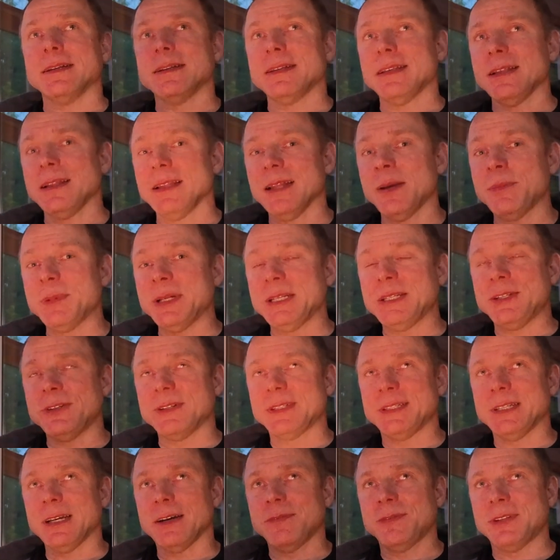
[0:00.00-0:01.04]
limit
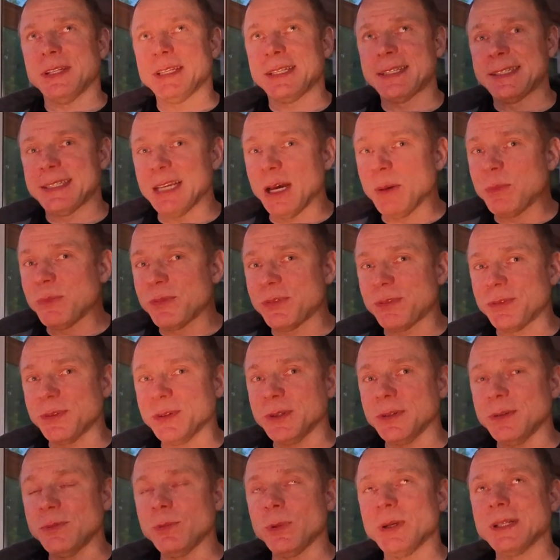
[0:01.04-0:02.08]
yourself to some
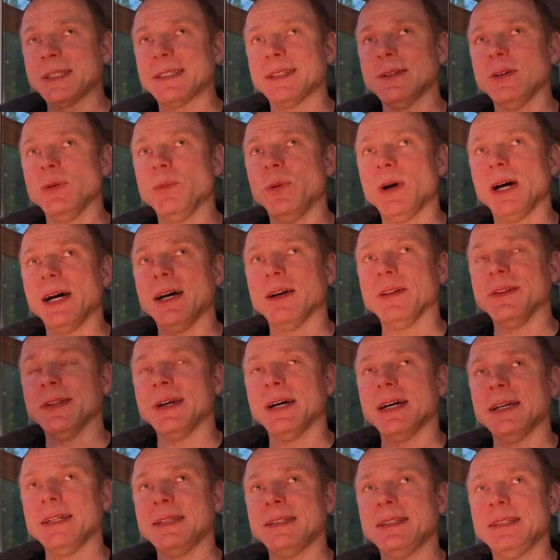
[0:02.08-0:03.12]
fruit once in a while,
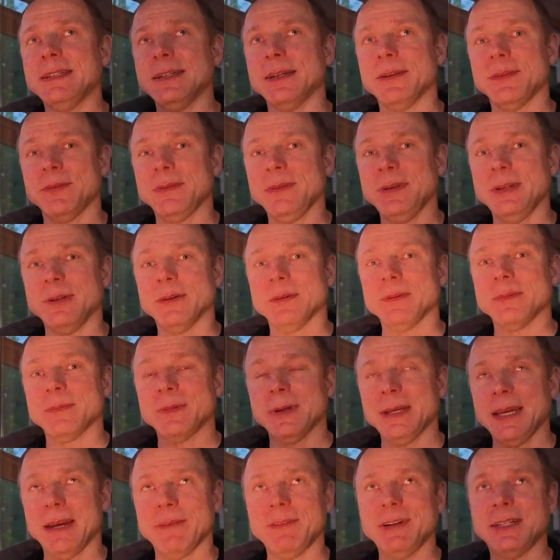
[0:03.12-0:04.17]
not
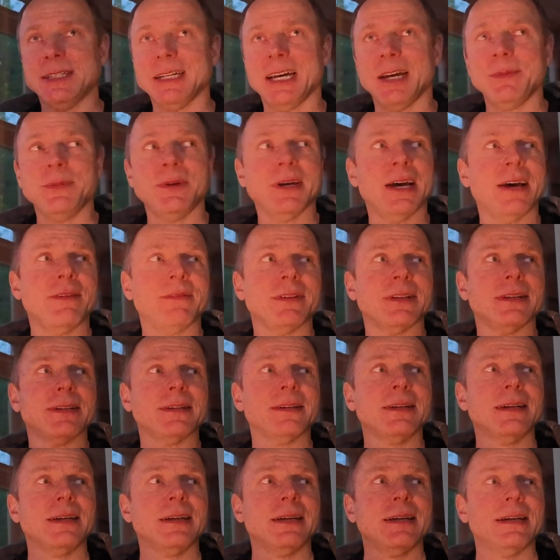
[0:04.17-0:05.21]
every time you have
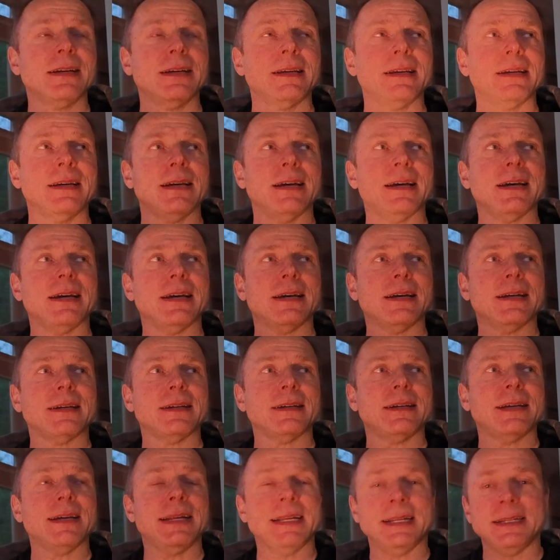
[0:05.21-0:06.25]

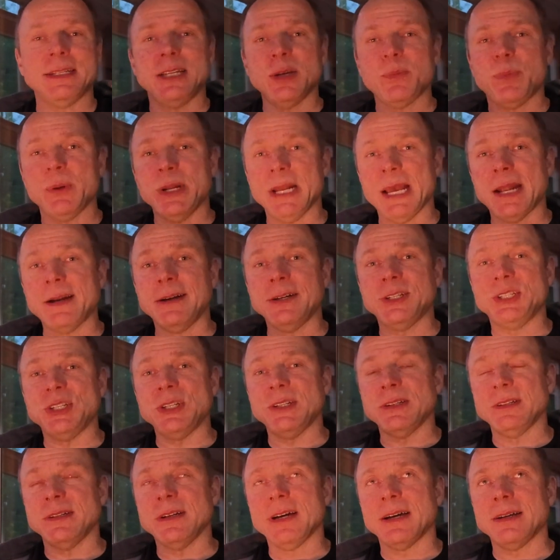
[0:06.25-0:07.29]
a dip in
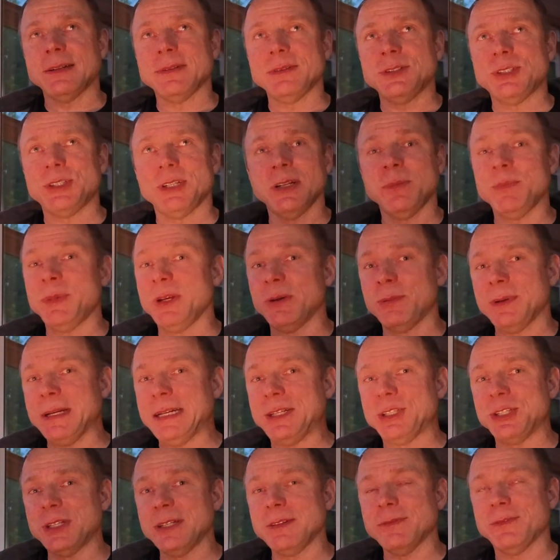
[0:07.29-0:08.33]
energy. Shouldn't be
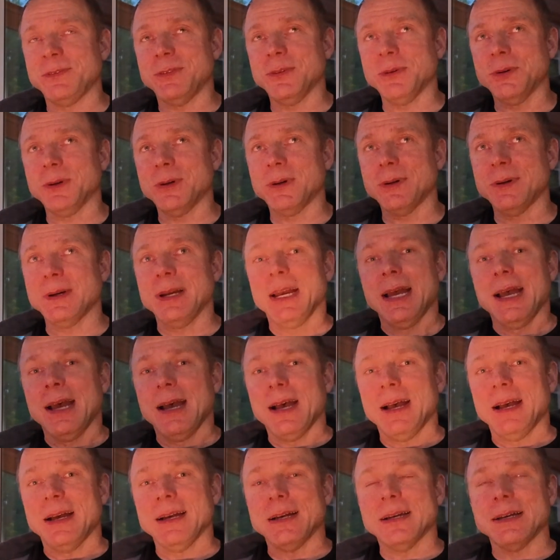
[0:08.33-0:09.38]
reaching for
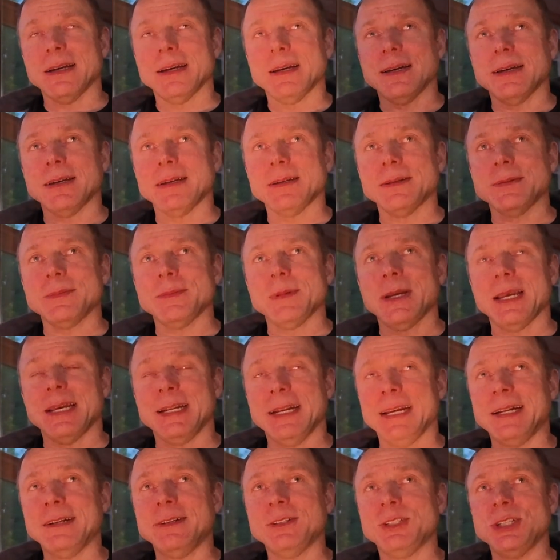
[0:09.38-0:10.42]
an
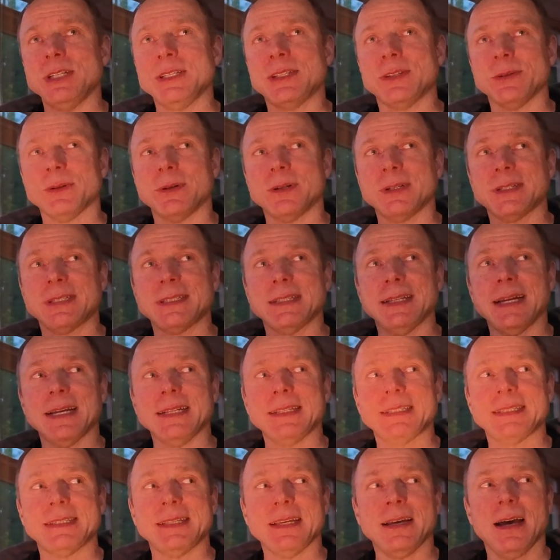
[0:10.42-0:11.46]
energy source
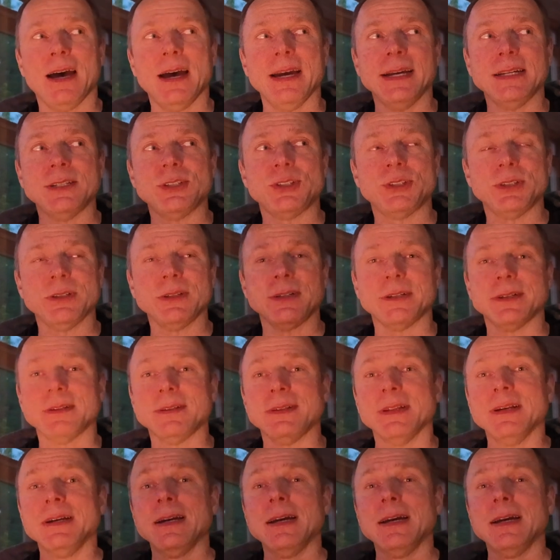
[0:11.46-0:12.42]
that's high in sugar,